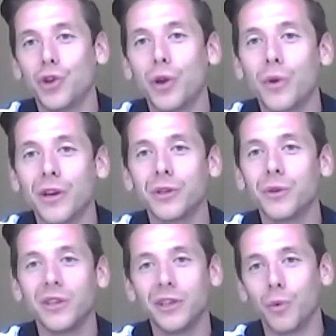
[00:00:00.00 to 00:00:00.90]
what you're
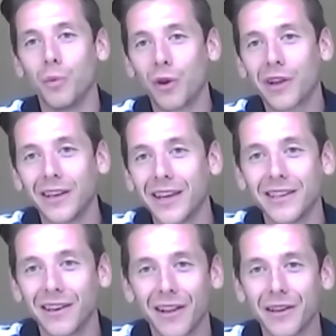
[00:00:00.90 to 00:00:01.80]
doing, you don't work a day in
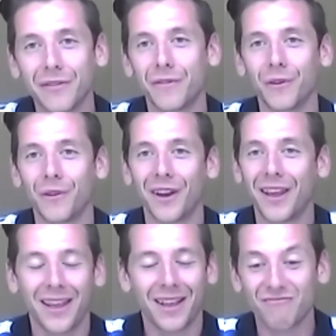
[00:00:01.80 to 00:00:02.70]
your life, or
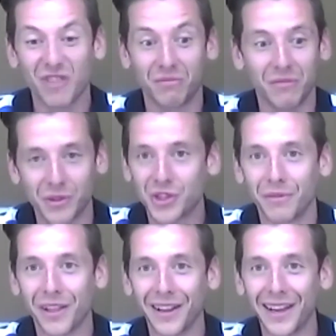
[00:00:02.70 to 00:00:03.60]

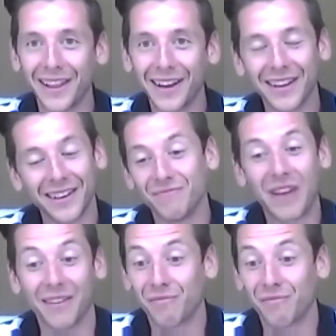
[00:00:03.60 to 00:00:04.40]
something like that. And I